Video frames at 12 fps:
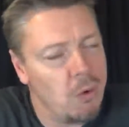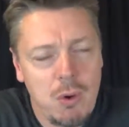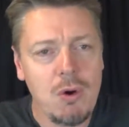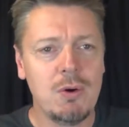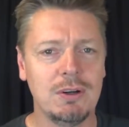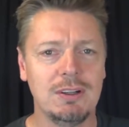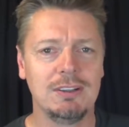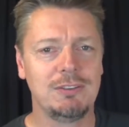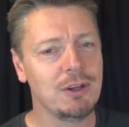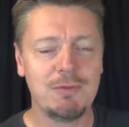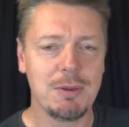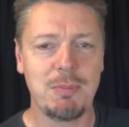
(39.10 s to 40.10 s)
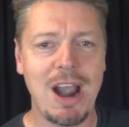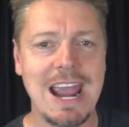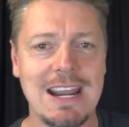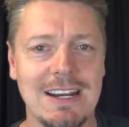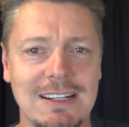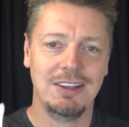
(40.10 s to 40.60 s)
woo! It's good for the
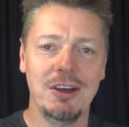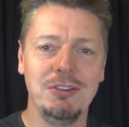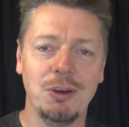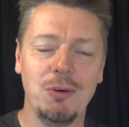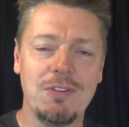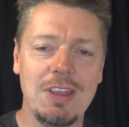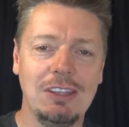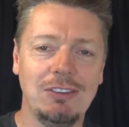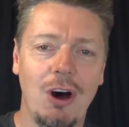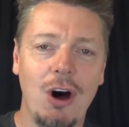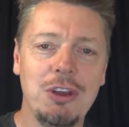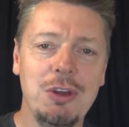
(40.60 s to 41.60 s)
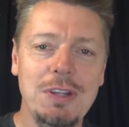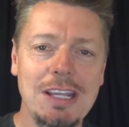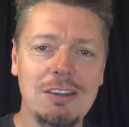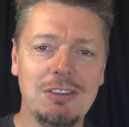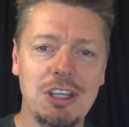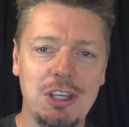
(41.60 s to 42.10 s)
brain. So for this, all you
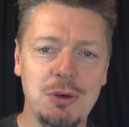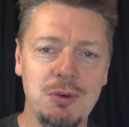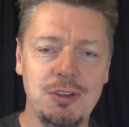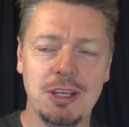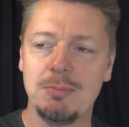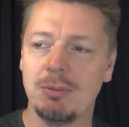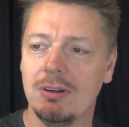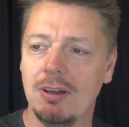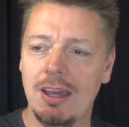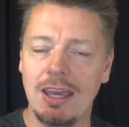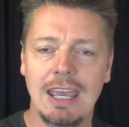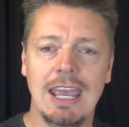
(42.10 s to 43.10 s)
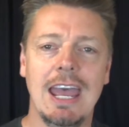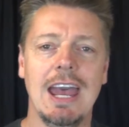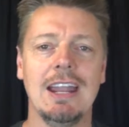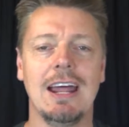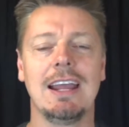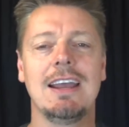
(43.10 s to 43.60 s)
need is a Q-tip.
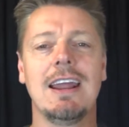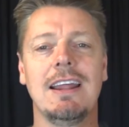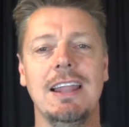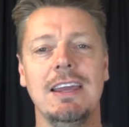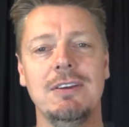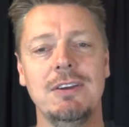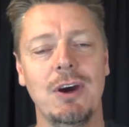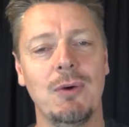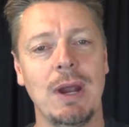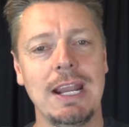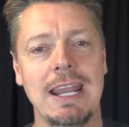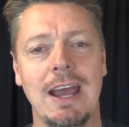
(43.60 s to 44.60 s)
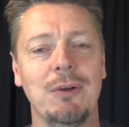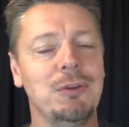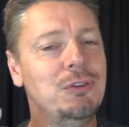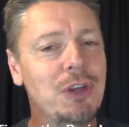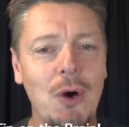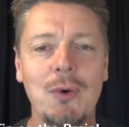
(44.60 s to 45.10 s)
And I gotta let you know right now,
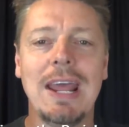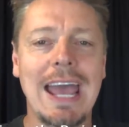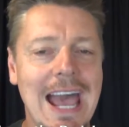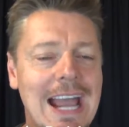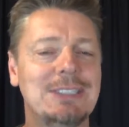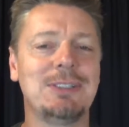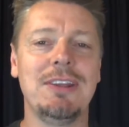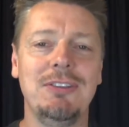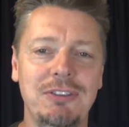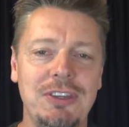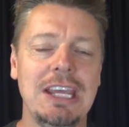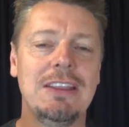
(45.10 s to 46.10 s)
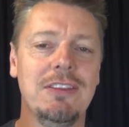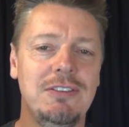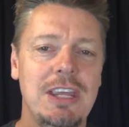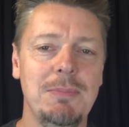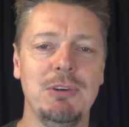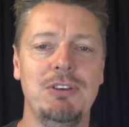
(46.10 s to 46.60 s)
don't actually stick this
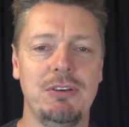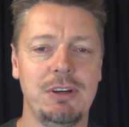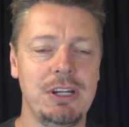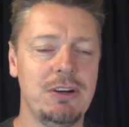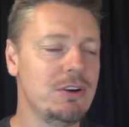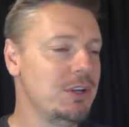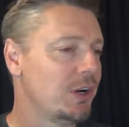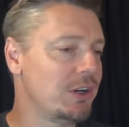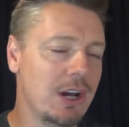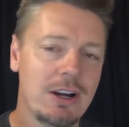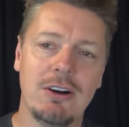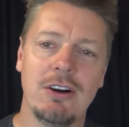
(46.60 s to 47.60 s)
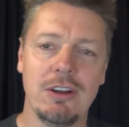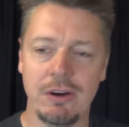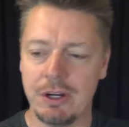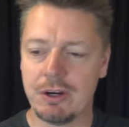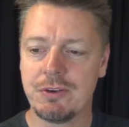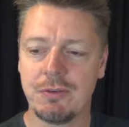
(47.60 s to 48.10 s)
deep into your ear. You're gonna hurt
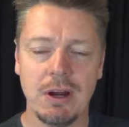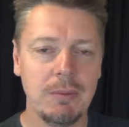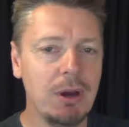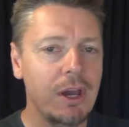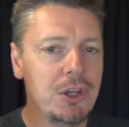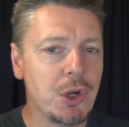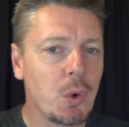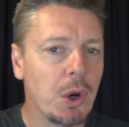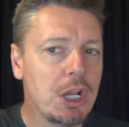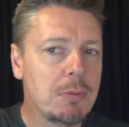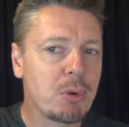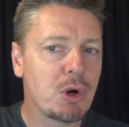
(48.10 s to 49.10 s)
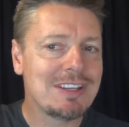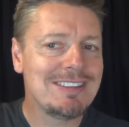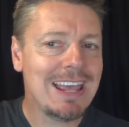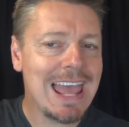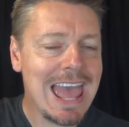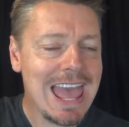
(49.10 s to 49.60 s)
your eardrum. You're going to
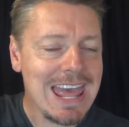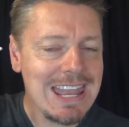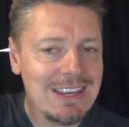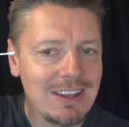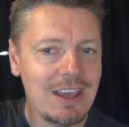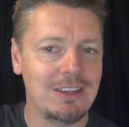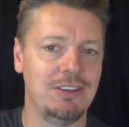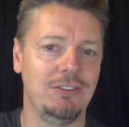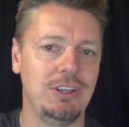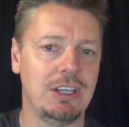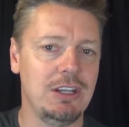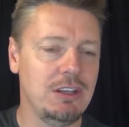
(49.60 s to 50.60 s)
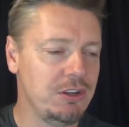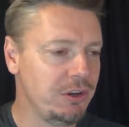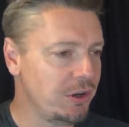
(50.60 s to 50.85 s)
pretend to stick it in